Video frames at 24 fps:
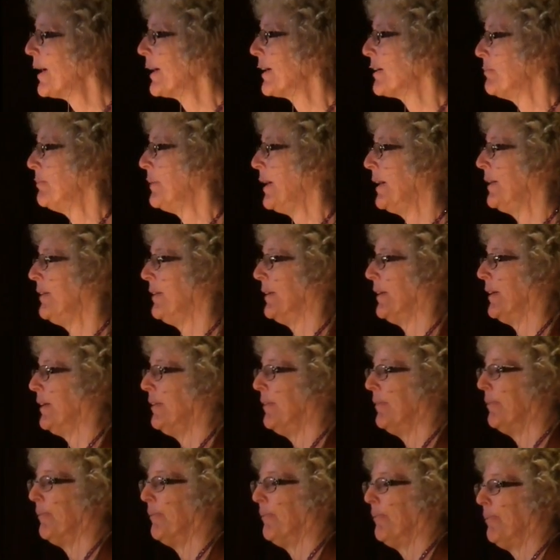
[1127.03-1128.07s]

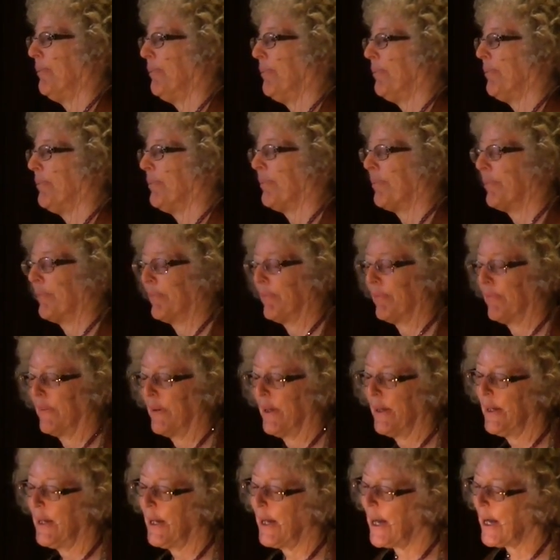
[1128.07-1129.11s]
recommended,
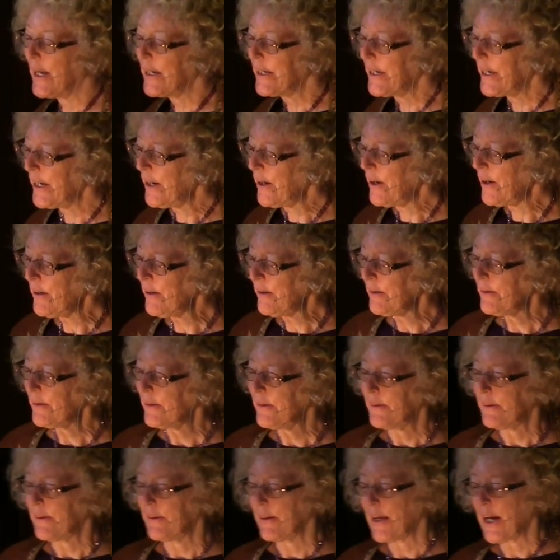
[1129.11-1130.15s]
I
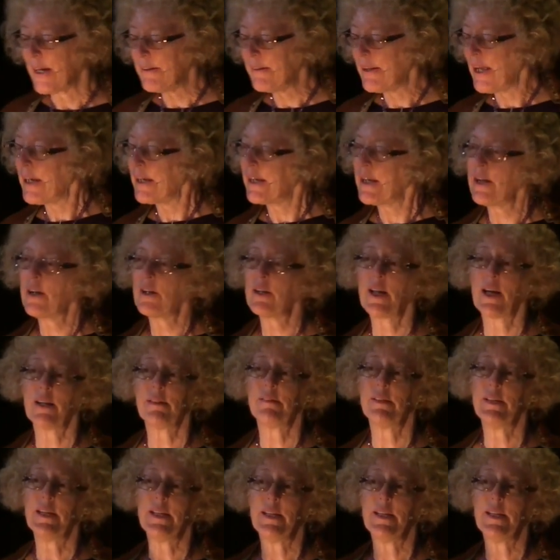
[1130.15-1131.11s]
take care not to